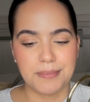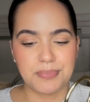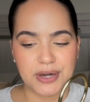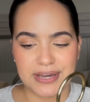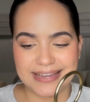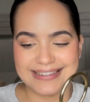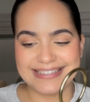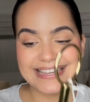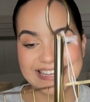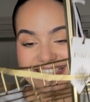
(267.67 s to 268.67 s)
But
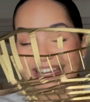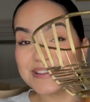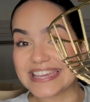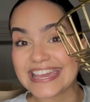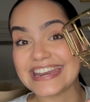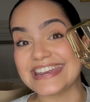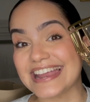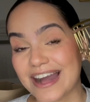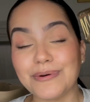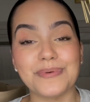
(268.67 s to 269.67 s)
yes, I
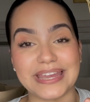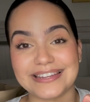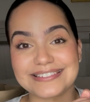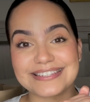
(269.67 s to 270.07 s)
cannot wait